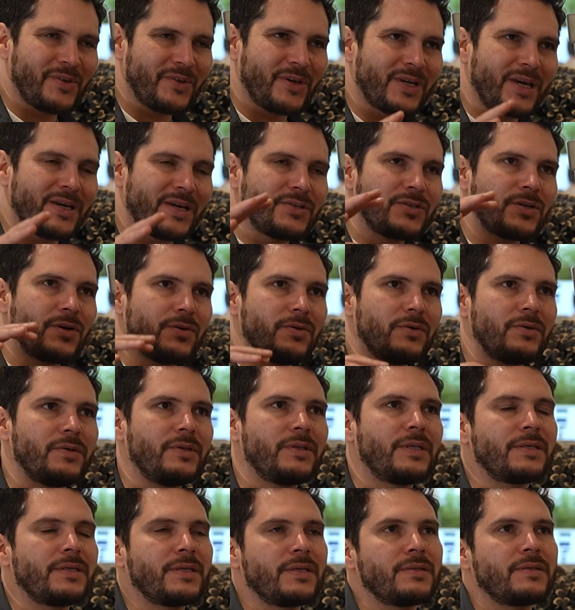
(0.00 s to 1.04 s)
Okay, so
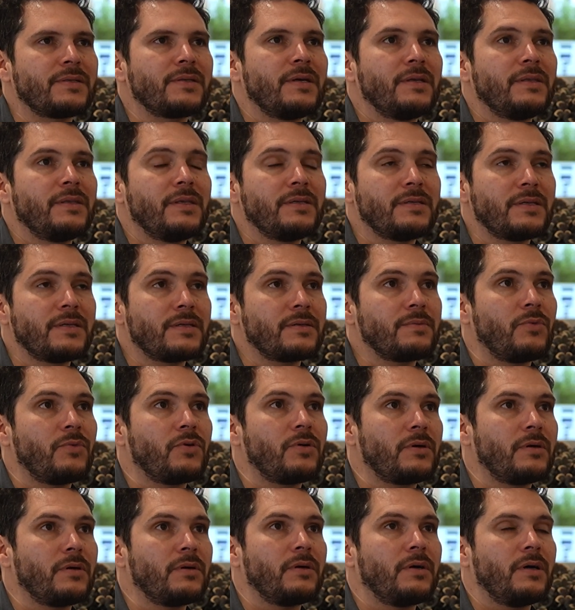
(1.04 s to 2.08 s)
this is
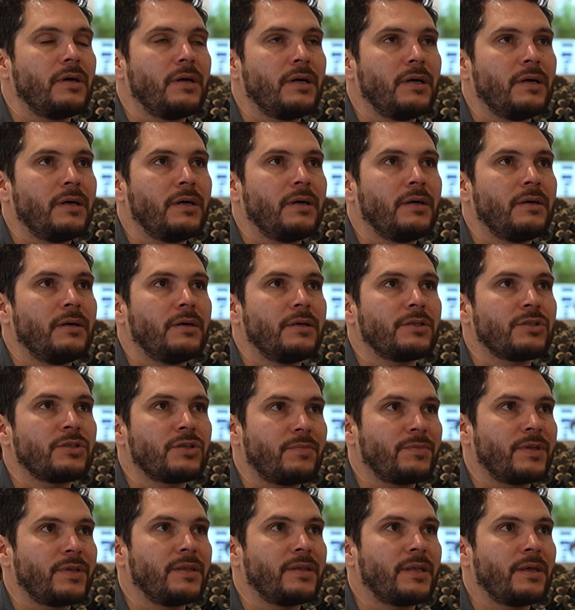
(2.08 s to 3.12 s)
more
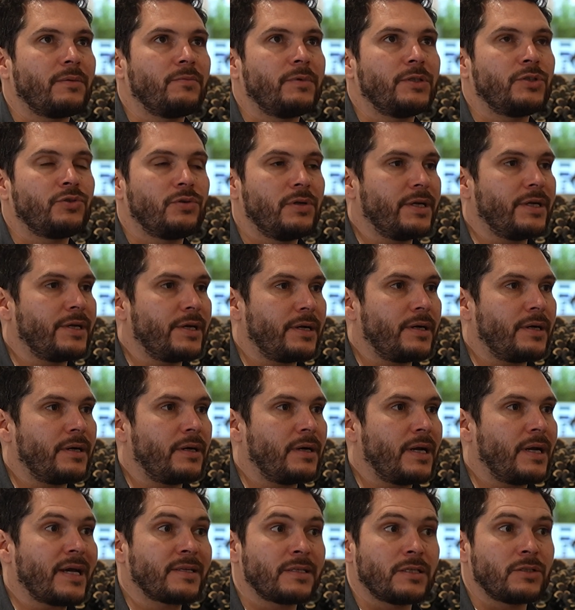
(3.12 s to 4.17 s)
something that we truly care
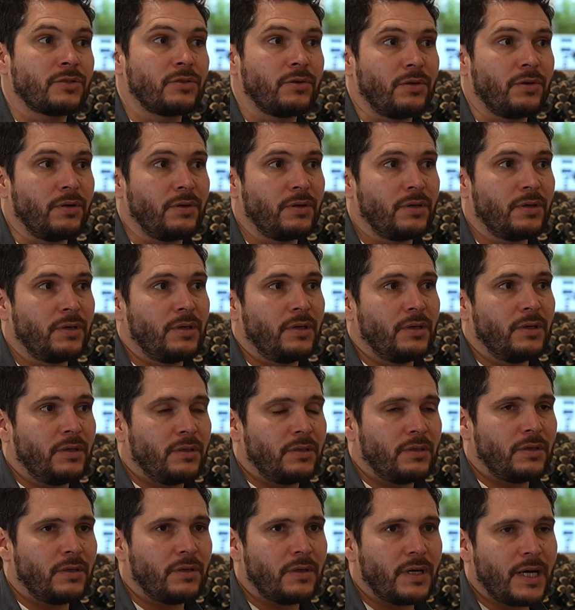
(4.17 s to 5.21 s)
as a studio.
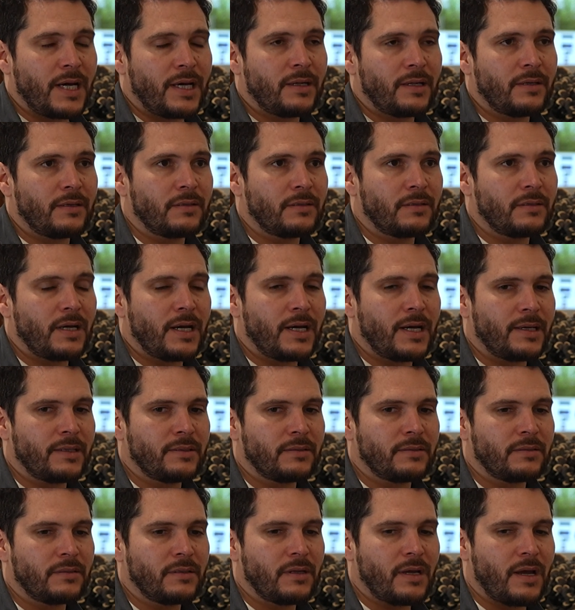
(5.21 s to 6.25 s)

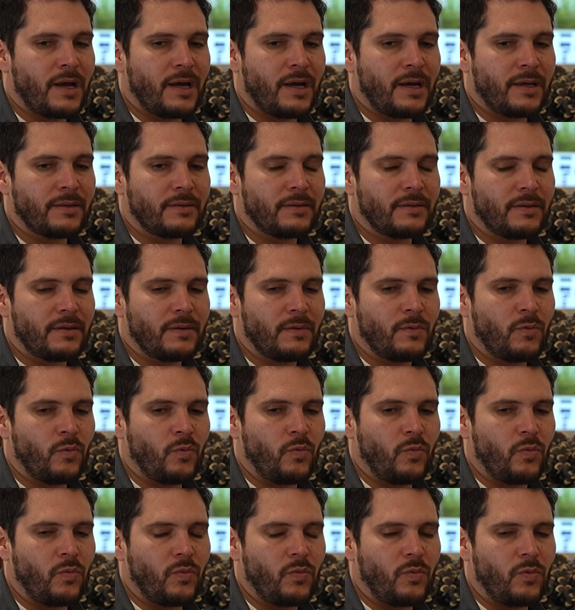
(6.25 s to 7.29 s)
And
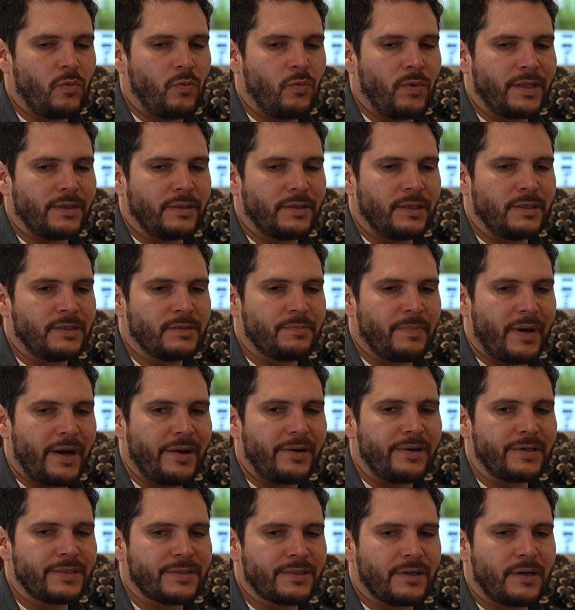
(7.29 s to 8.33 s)
what
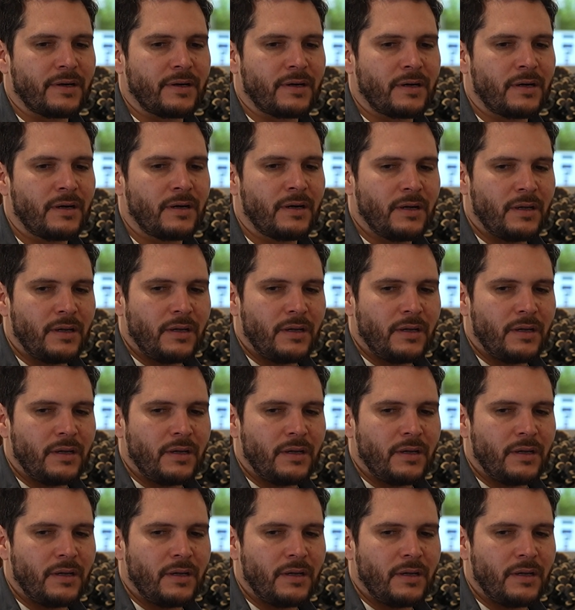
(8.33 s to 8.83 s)
Inspires are,